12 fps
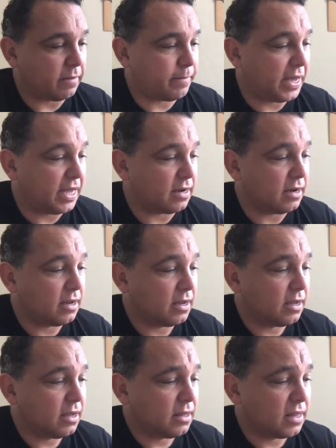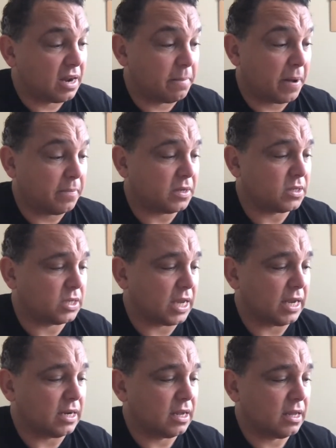a pin, then a pumpkin
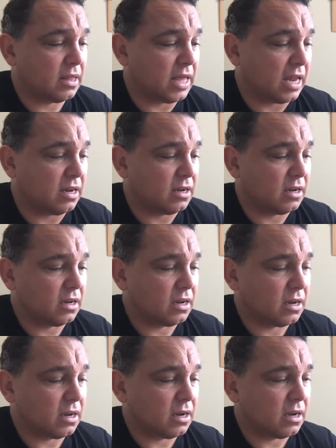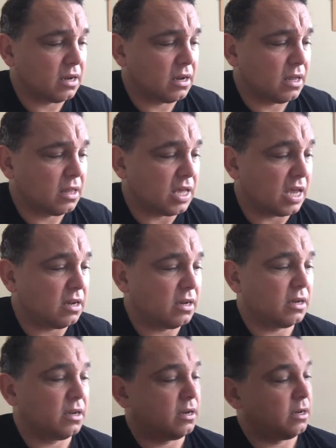seed, then
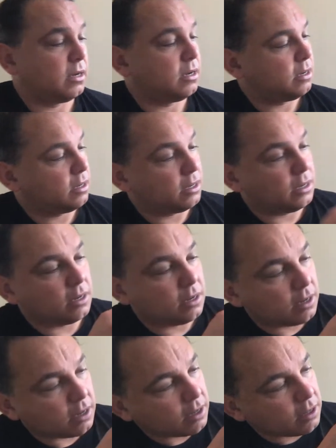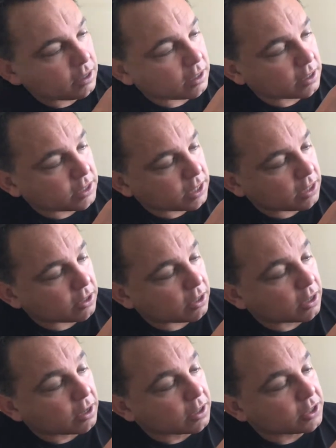you can see
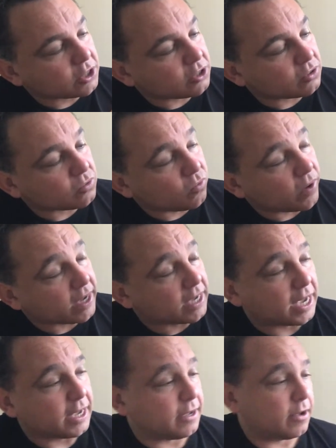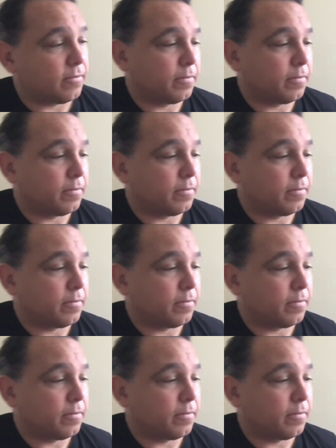her shrinking.